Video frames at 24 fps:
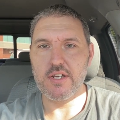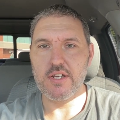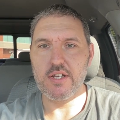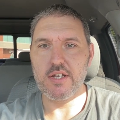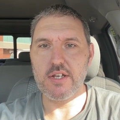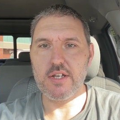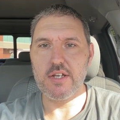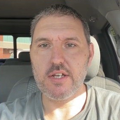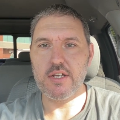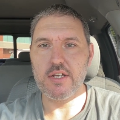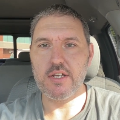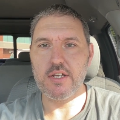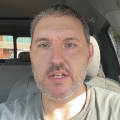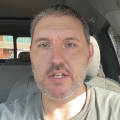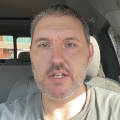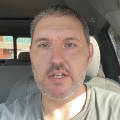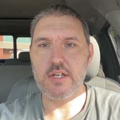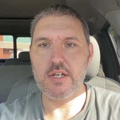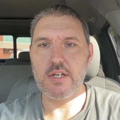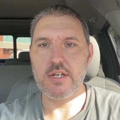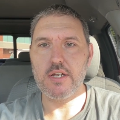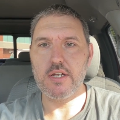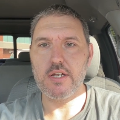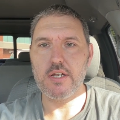
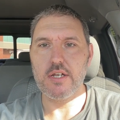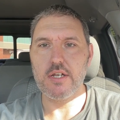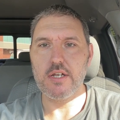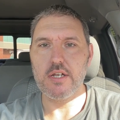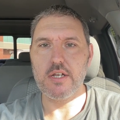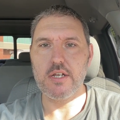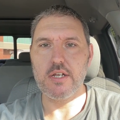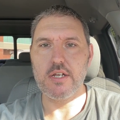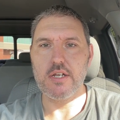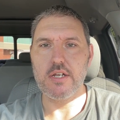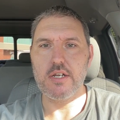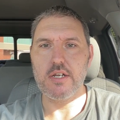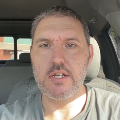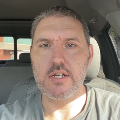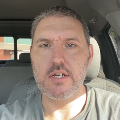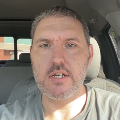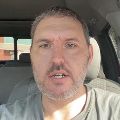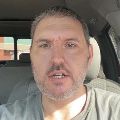(silence)